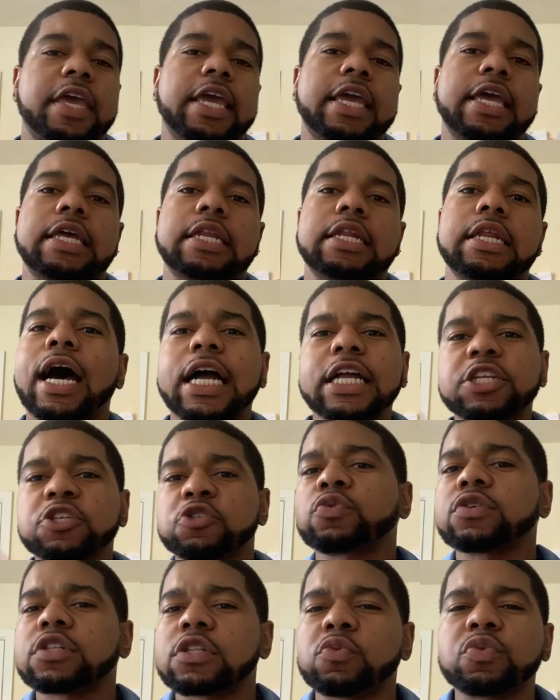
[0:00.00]
and I just
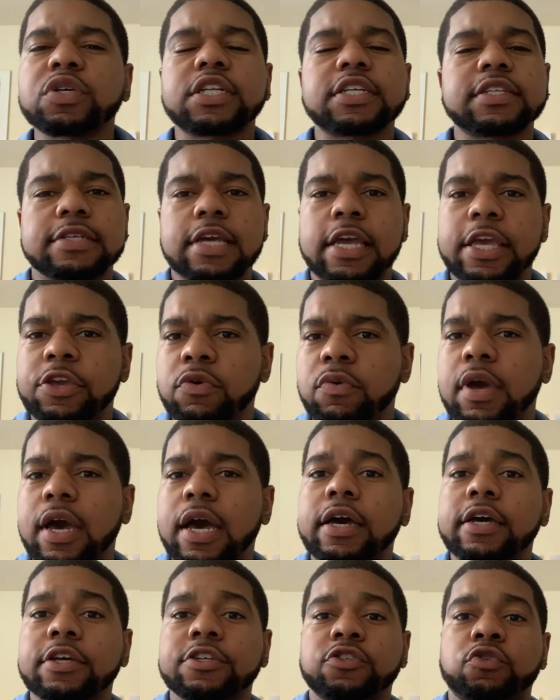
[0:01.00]
really want to take you
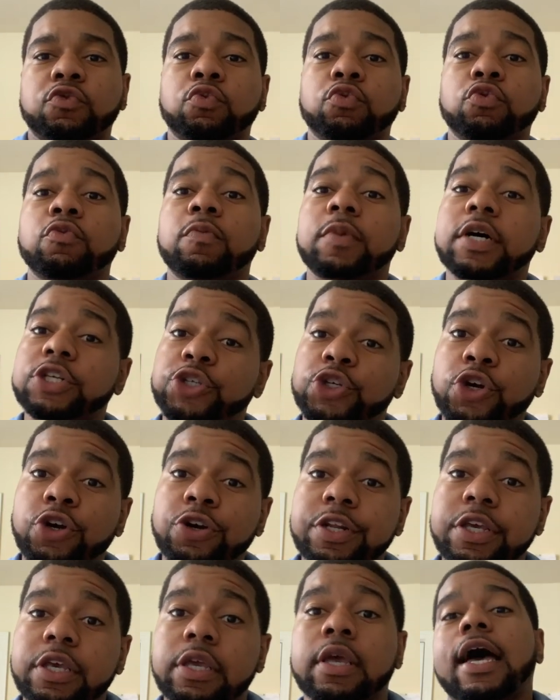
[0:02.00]
guys through my
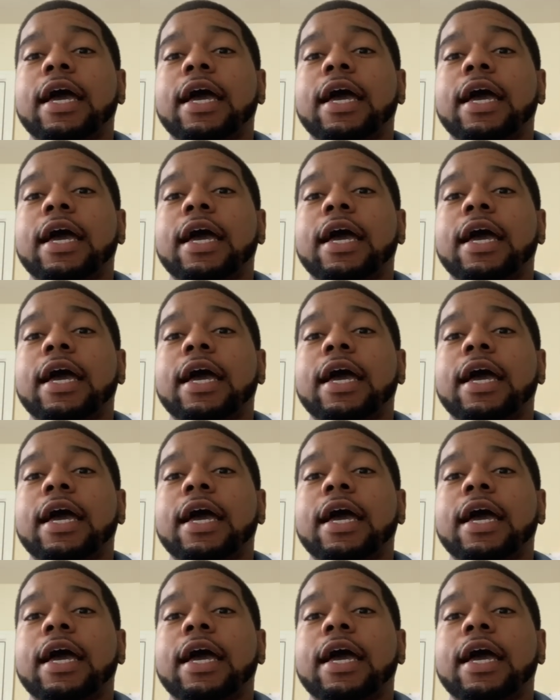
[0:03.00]
journey.